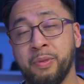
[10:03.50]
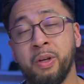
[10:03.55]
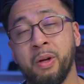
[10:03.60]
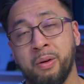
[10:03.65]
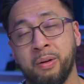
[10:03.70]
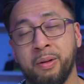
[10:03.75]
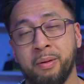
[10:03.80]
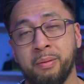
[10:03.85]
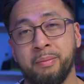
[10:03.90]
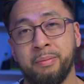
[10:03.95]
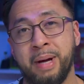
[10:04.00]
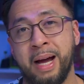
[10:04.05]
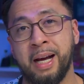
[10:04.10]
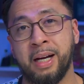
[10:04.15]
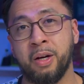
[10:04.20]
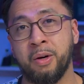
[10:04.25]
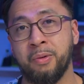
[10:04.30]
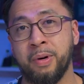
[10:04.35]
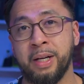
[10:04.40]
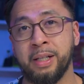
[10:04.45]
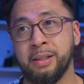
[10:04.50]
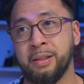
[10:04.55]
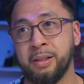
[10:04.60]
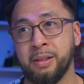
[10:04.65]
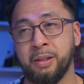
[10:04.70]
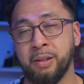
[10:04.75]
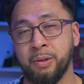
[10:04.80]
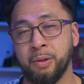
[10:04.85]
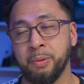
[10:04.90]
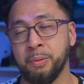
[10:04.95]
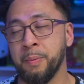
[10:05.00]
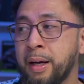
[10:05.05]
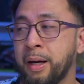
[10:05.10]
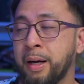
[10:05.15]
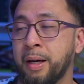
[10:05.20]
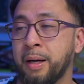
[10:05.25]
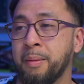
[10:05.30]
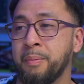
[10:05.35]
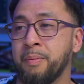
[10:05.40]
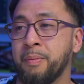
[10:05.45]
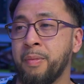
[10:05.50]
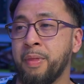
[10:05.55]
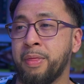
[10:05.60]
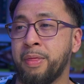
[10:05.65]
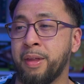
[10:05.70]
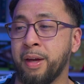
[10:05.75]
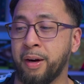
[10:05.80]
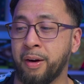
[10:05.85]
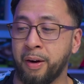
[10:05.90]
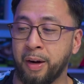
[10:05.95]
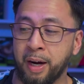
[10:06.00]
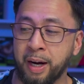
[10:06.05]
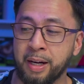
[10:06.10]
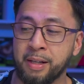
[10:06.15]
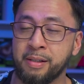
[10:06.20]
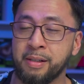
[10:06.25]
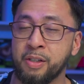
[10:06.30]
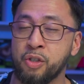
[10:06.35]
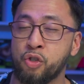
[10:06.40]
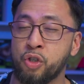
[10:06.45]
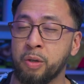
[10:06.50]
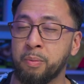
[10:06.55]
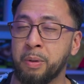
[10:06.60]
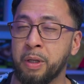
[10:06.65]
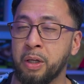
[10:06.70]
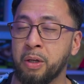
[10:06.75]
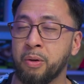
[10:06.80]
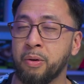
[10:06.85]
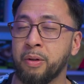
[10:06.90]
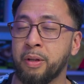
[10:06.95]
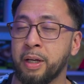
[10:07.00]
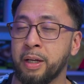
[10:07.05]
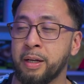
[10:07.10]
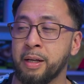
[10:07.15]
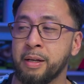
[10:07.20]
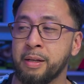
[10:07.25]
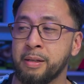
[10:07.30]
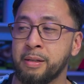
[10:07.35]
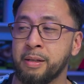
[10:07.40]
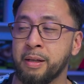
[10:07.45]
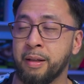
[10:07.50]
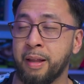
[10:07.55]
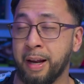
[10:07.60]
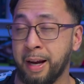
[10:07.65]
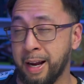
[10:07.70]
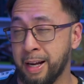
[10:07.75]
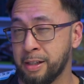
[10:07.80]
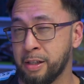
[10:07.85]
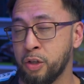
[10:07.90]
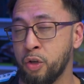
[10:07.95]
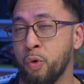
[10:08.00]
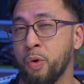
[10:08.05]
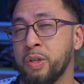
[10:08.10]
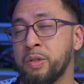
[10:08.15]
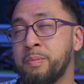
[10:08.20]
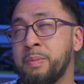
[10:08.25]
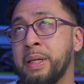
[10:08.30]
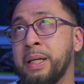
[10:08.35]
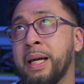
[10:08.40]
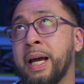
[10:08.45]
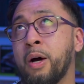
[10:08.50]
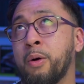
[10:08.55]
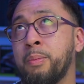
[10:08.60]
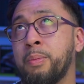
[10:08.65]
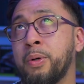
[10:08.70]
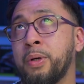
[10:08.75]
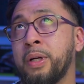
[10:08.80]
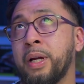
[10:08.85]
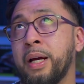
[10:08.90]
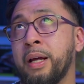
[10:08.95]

you know Mac O S do. Um, there is a G P U that is that has a U S B output.